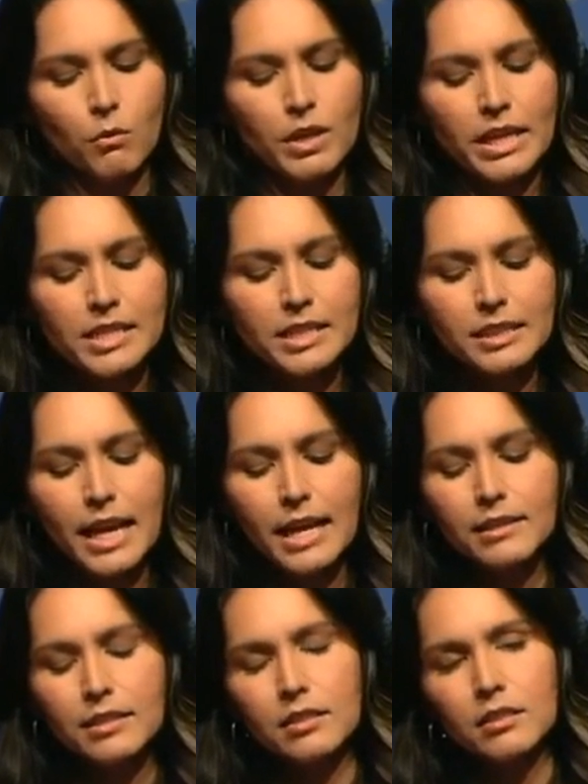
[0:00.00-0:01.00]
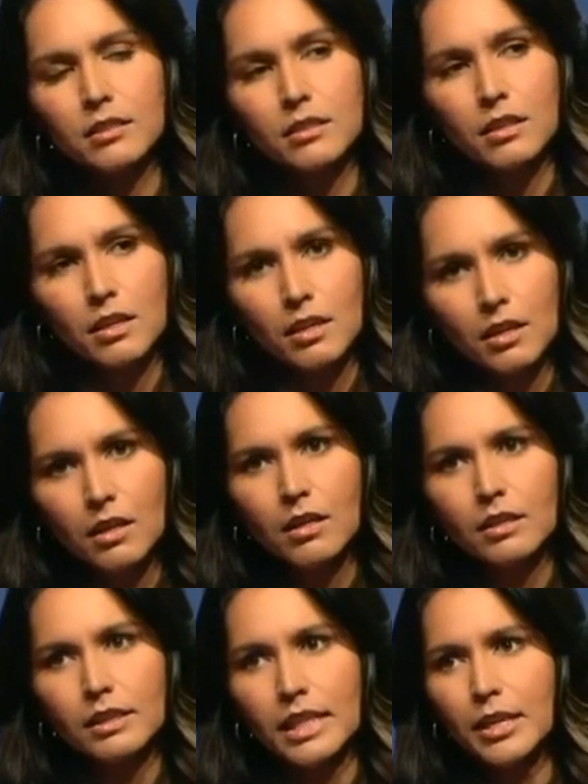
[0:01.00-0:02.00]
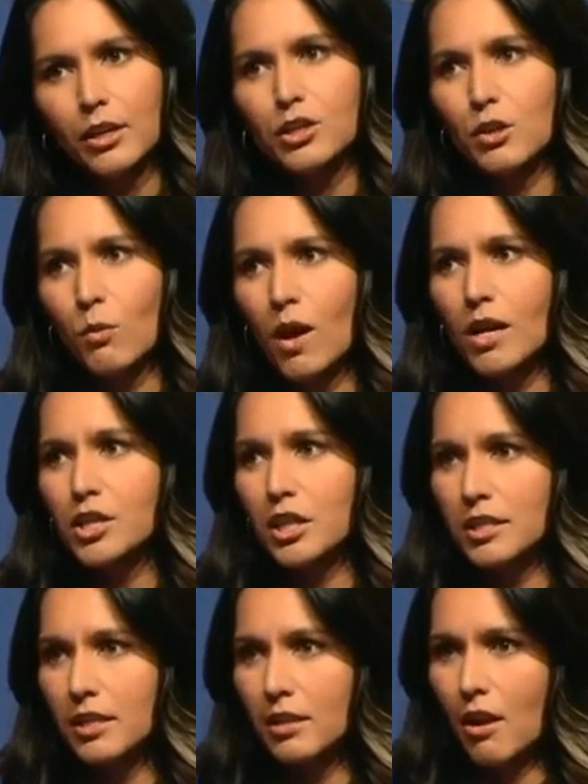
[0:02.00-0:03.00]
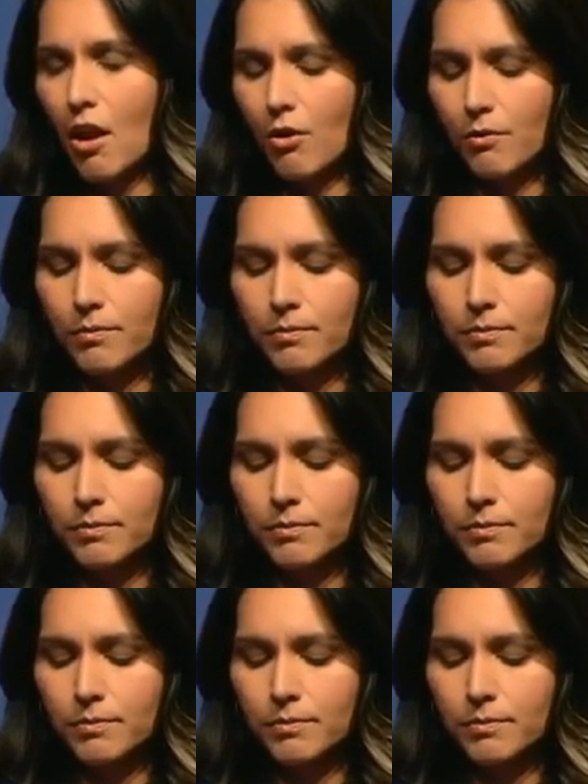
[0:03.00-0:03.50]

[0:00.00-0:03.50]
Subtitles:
We need to let leaders in Washington know